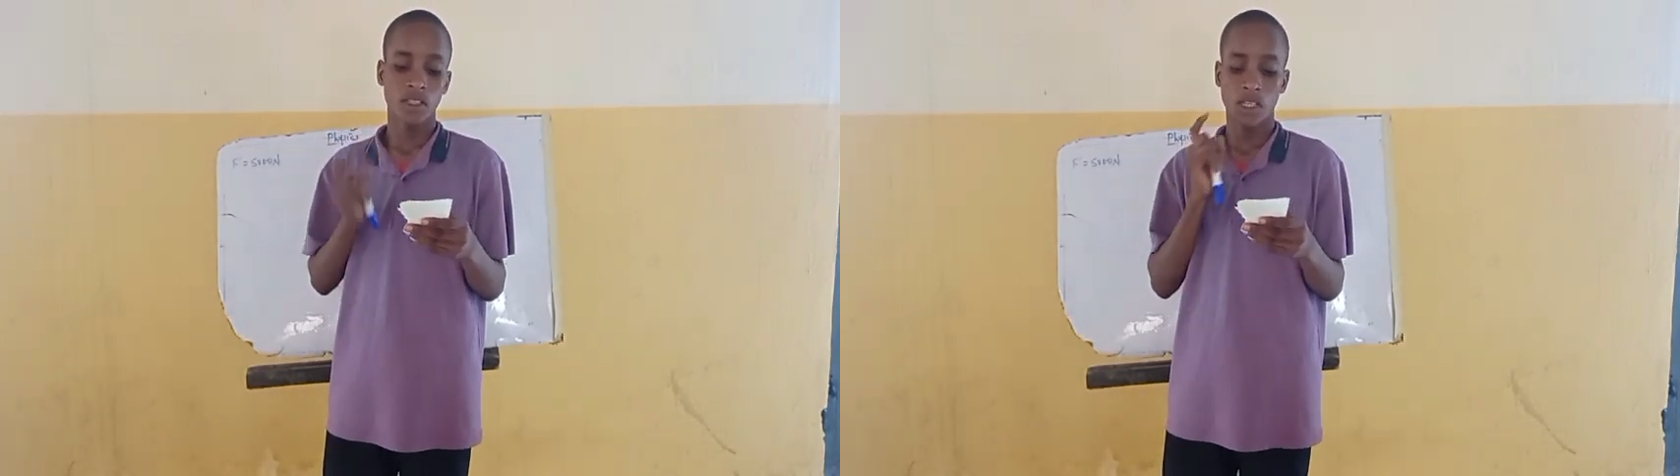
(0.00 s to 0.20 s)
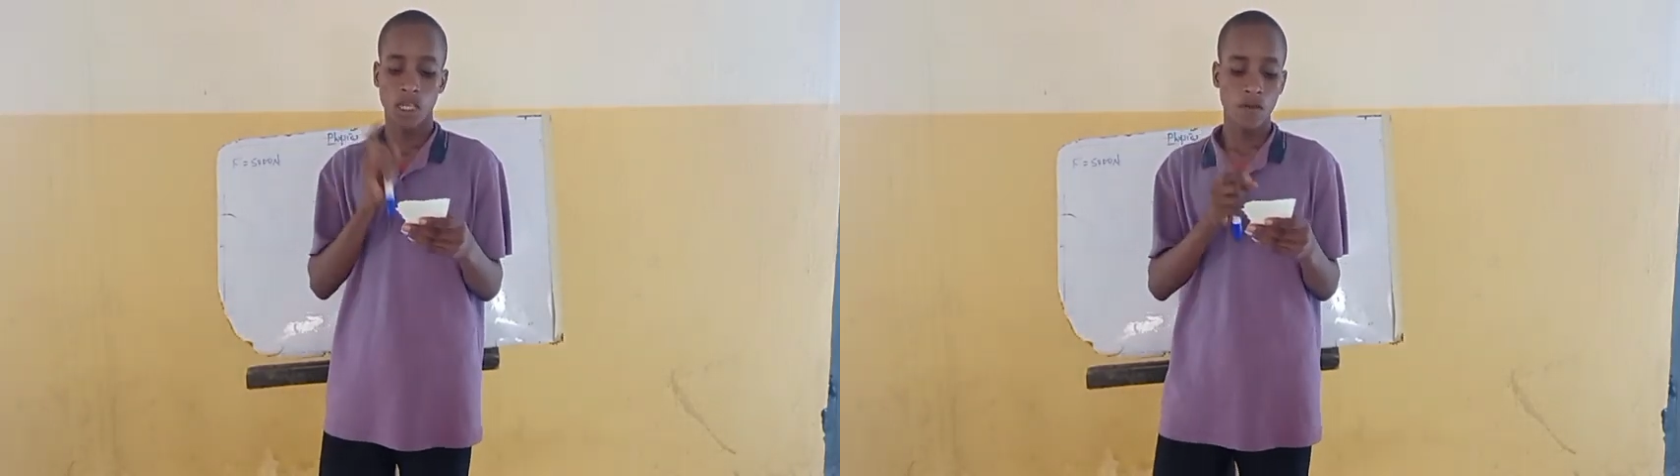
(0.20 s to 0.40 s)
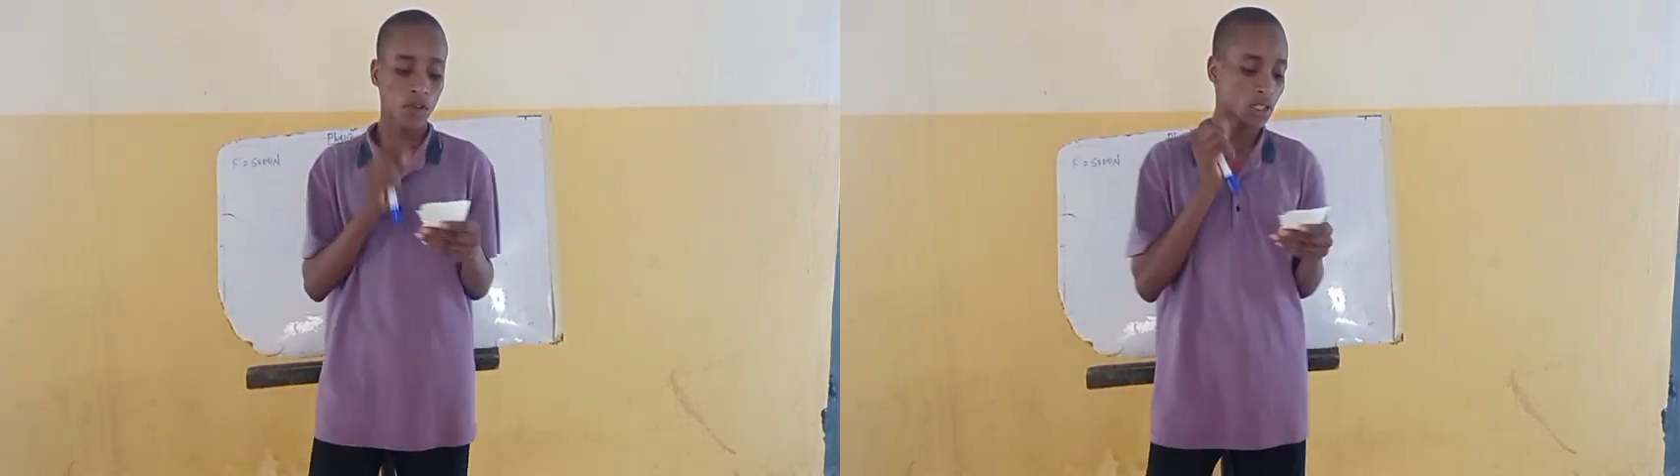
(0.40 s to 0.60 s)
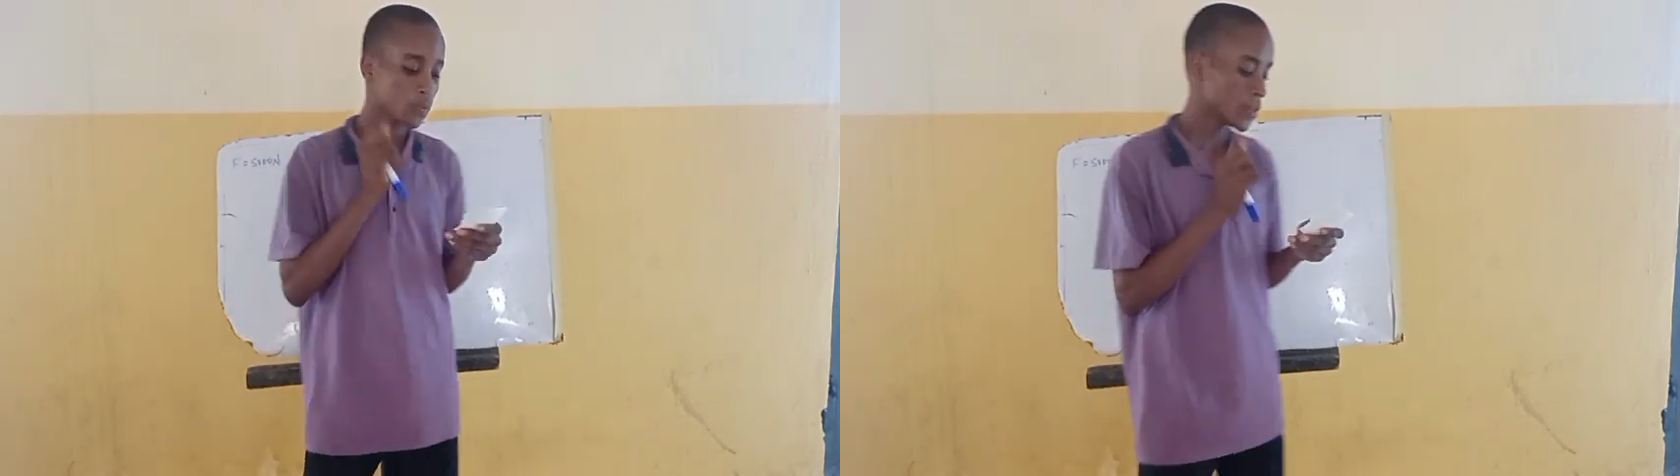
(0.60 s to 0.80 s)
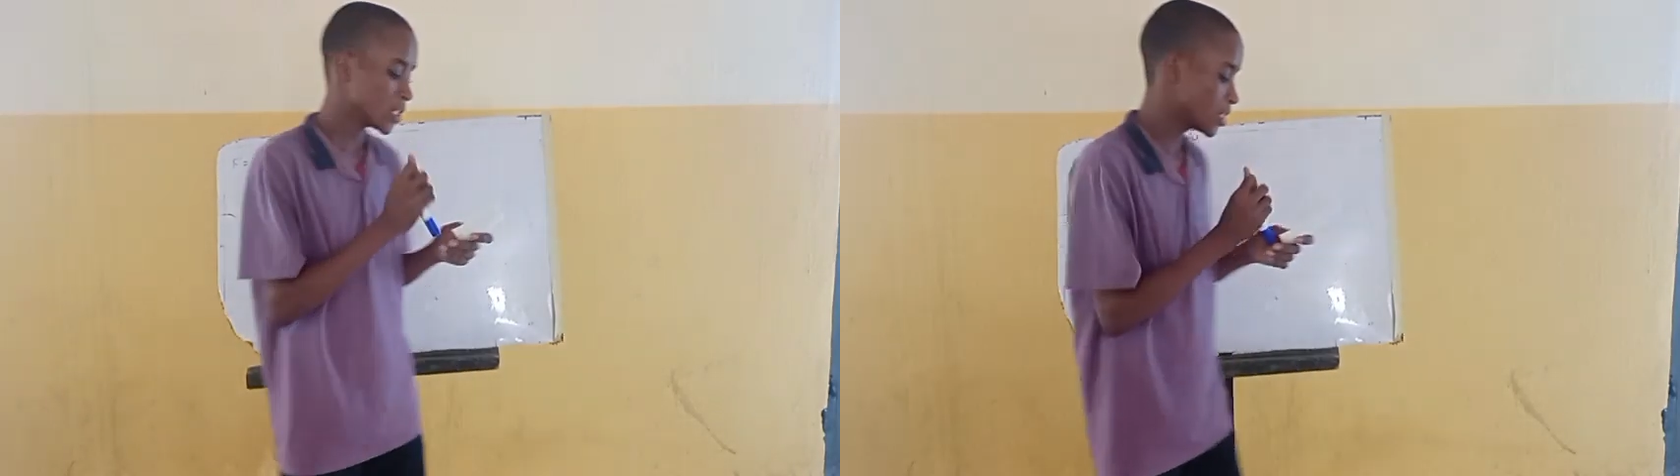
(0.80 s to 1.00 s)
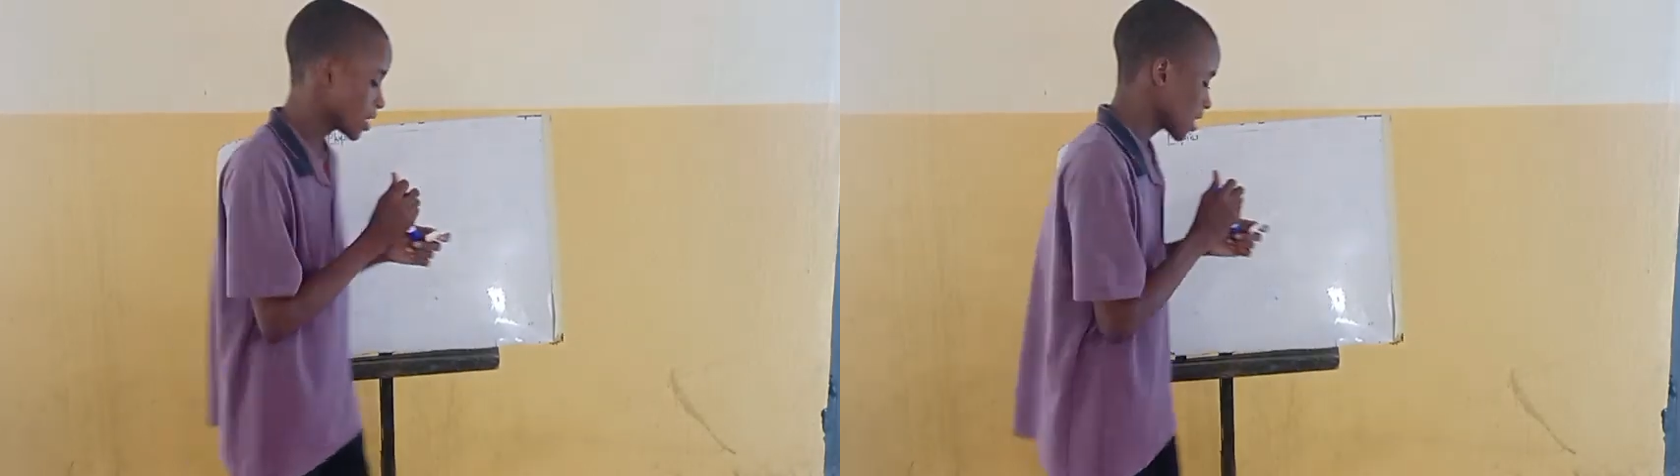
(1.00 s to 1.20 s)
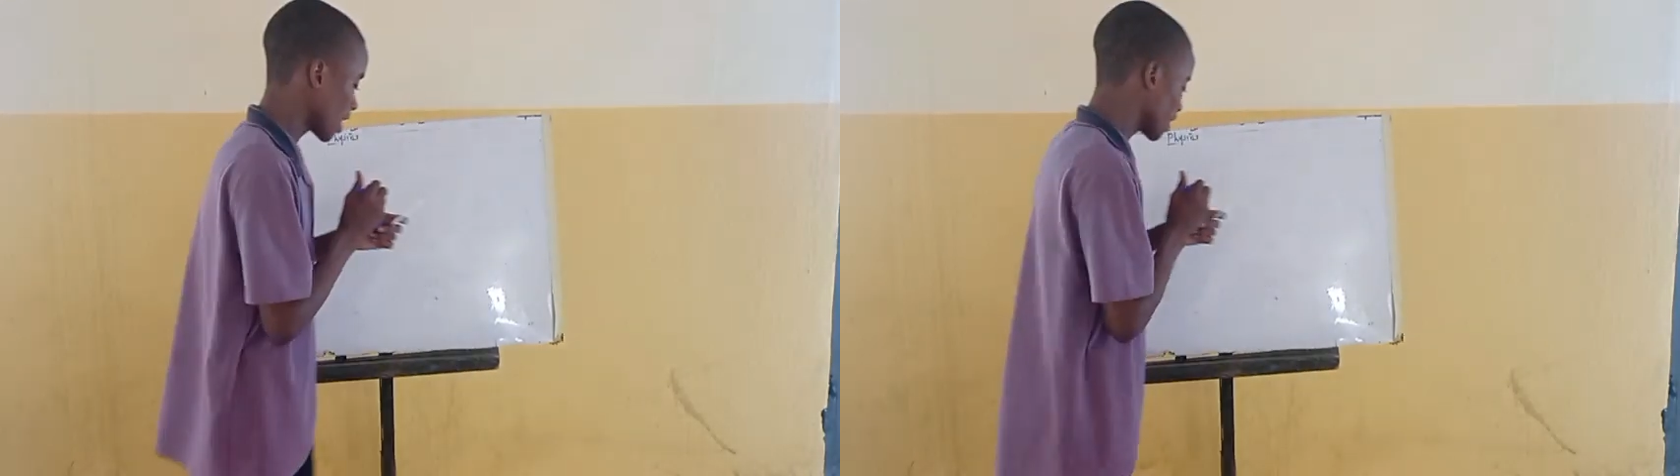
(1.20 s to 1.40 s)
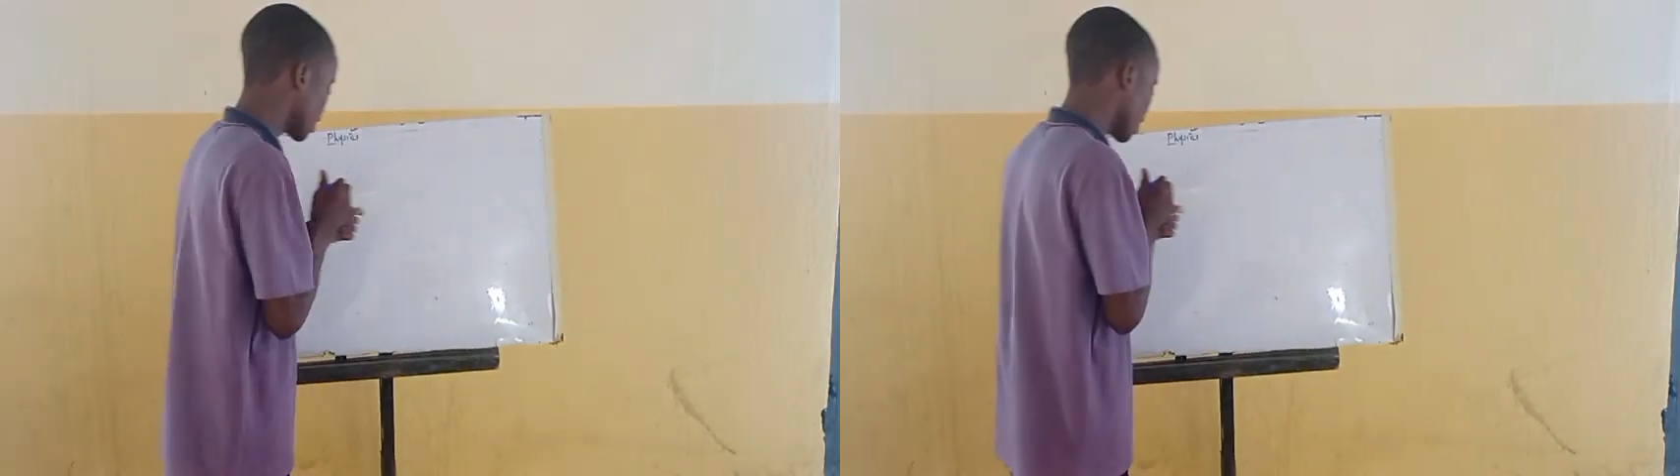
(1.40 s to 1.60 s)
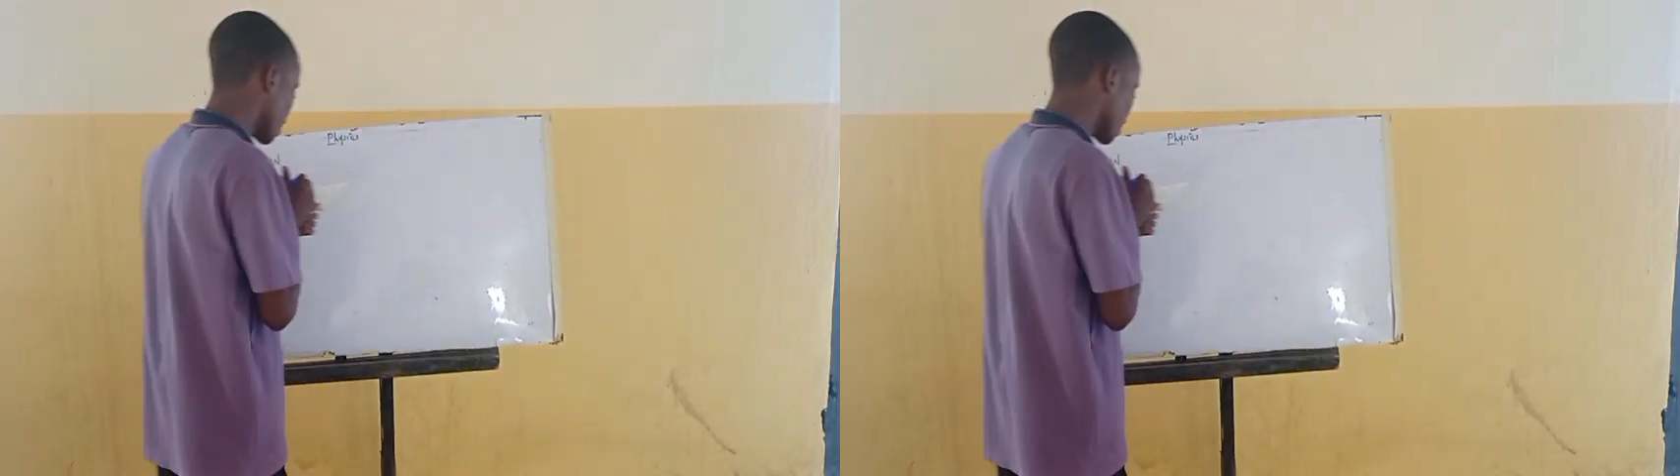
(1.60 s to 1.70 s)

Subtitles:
they gave us speed, and they say